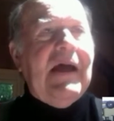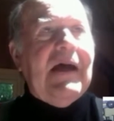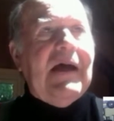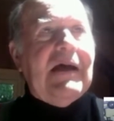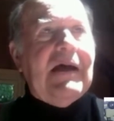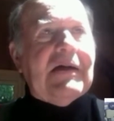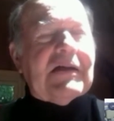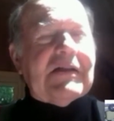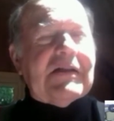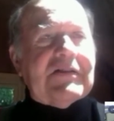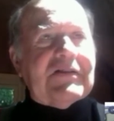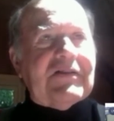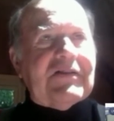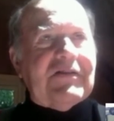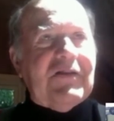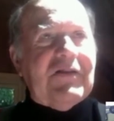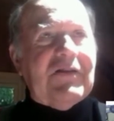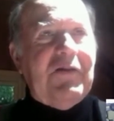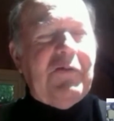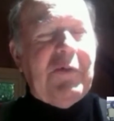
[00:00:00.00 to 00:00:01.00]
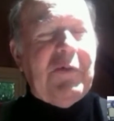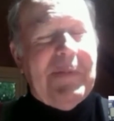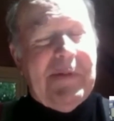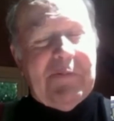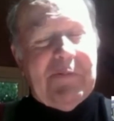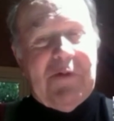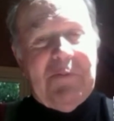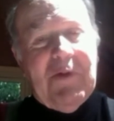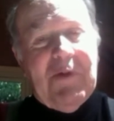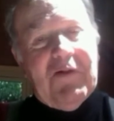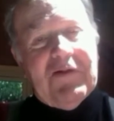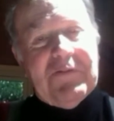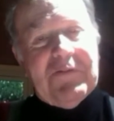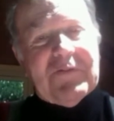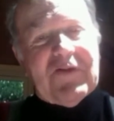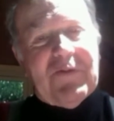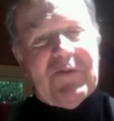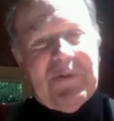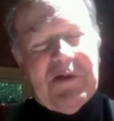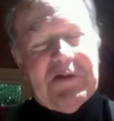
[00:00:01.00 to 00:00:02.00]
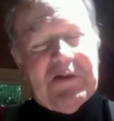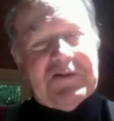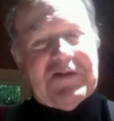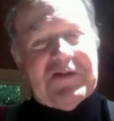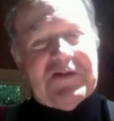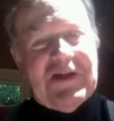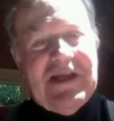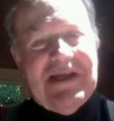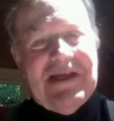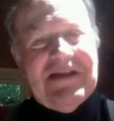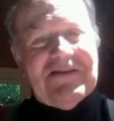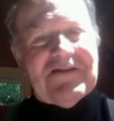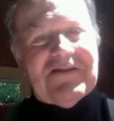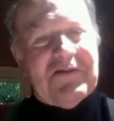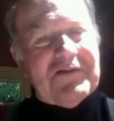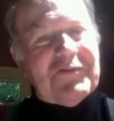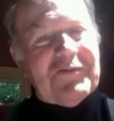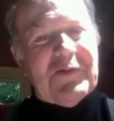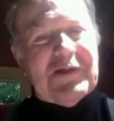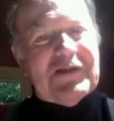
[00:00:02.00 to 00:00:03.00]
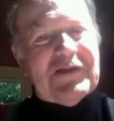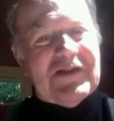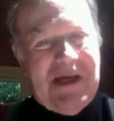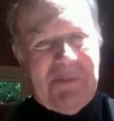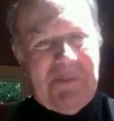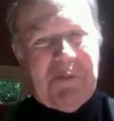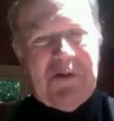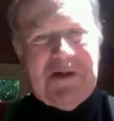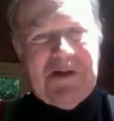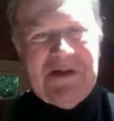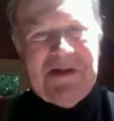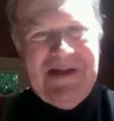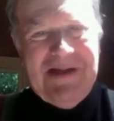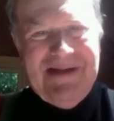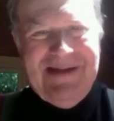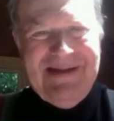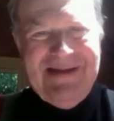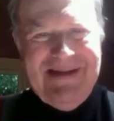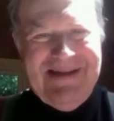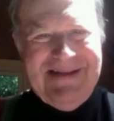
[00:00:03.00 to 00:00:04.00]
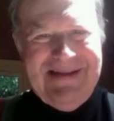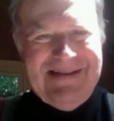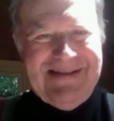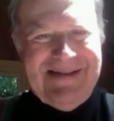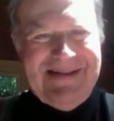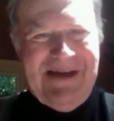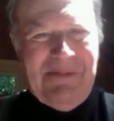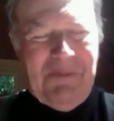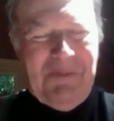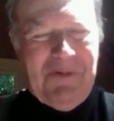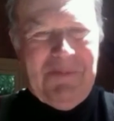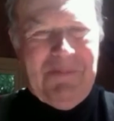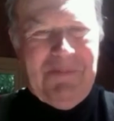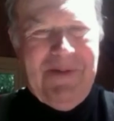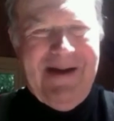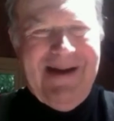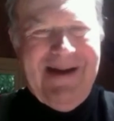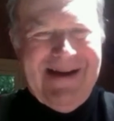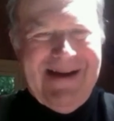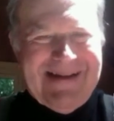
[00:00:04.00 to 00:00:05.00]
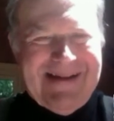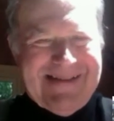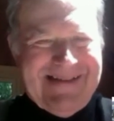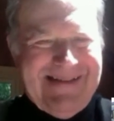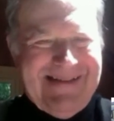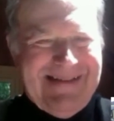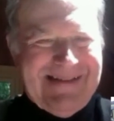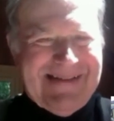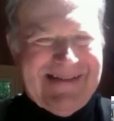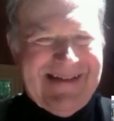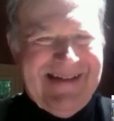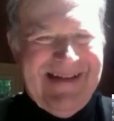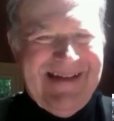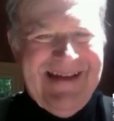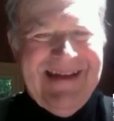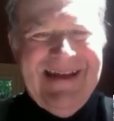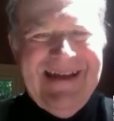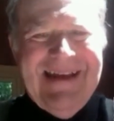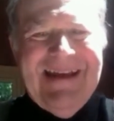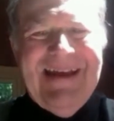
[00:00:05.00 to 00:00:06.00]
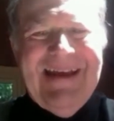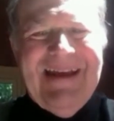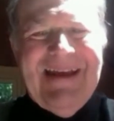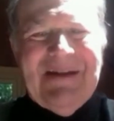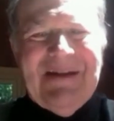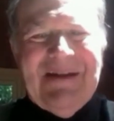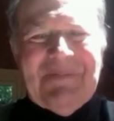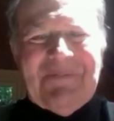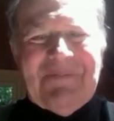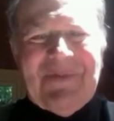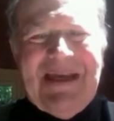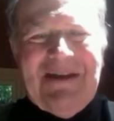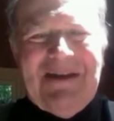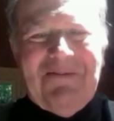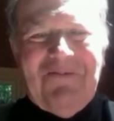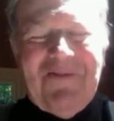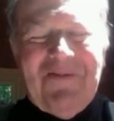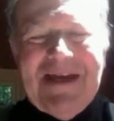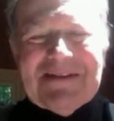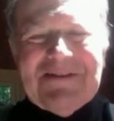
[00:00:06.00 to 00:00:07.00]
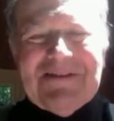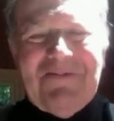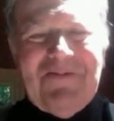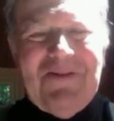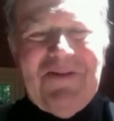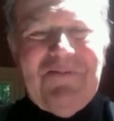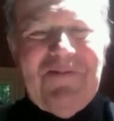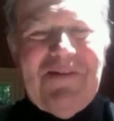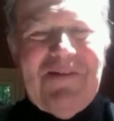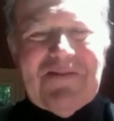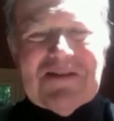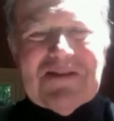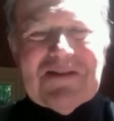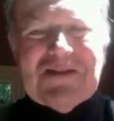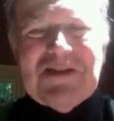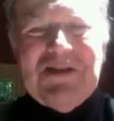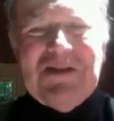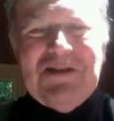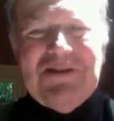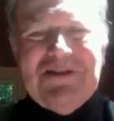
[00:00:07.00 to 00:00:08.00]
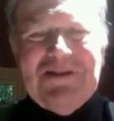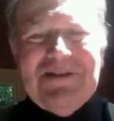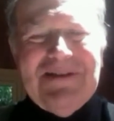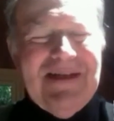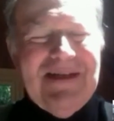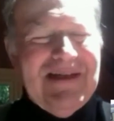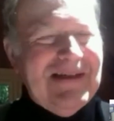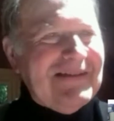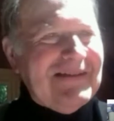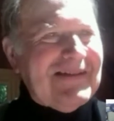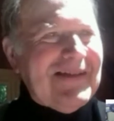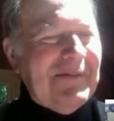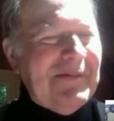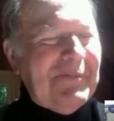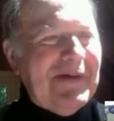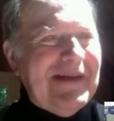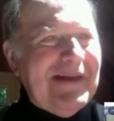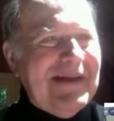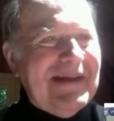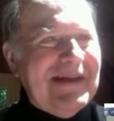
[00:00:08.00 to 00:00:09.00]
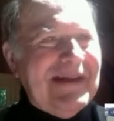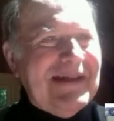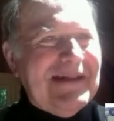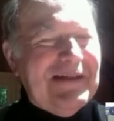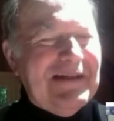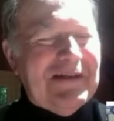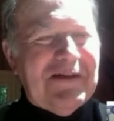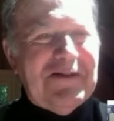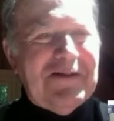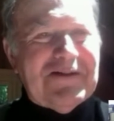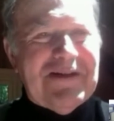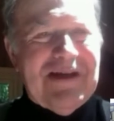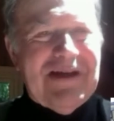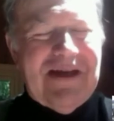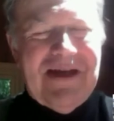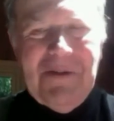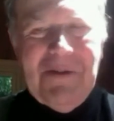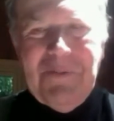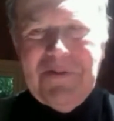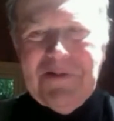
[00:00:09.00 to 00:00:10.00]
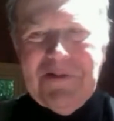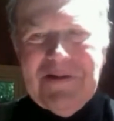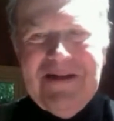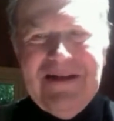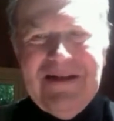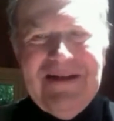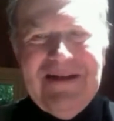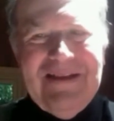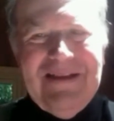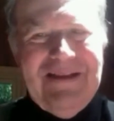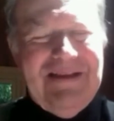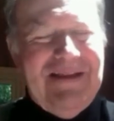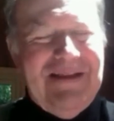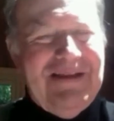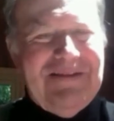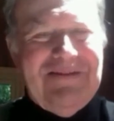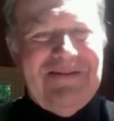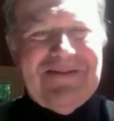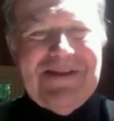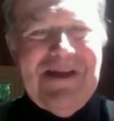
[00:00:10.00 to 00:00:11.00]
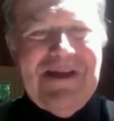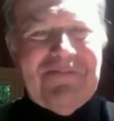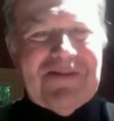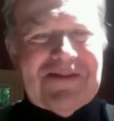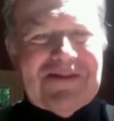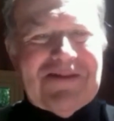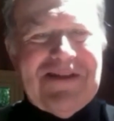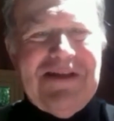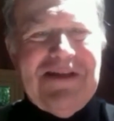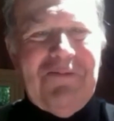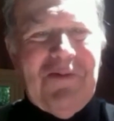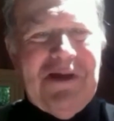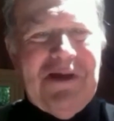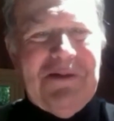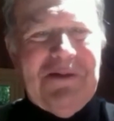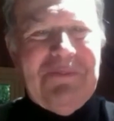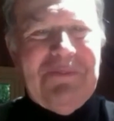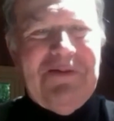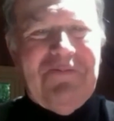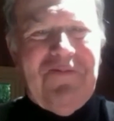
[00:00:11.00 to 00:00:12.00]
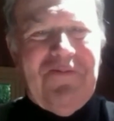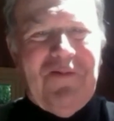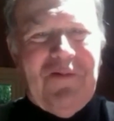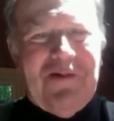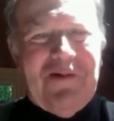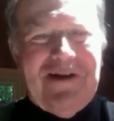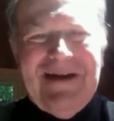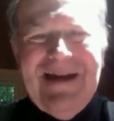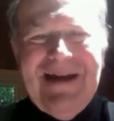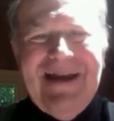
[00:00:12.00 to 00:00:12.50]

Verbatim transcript: because you remember modems from those days. Those were separate, separate boxes. Sure. And in fact, if you've ever shown somebody an acoustic coupler that's never seen one before,